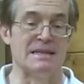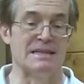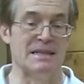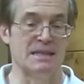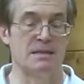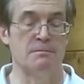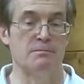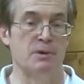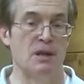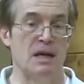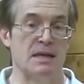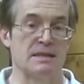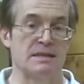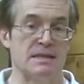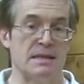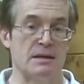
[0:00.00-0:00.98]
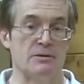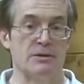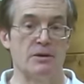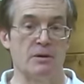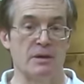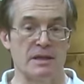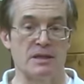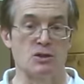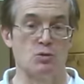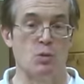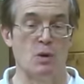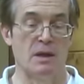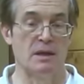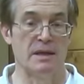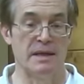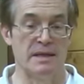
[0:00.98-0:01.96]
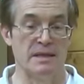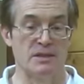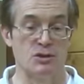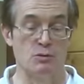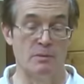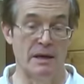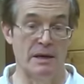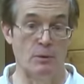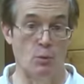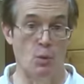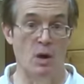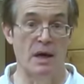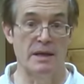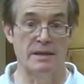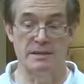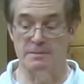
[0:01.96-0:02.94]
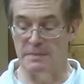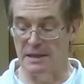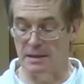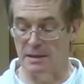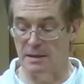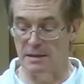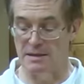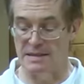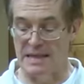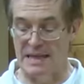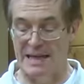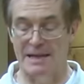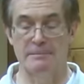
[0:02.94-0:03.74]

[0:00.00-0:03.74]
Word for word: doesn't block sound nearly as well as you might want because the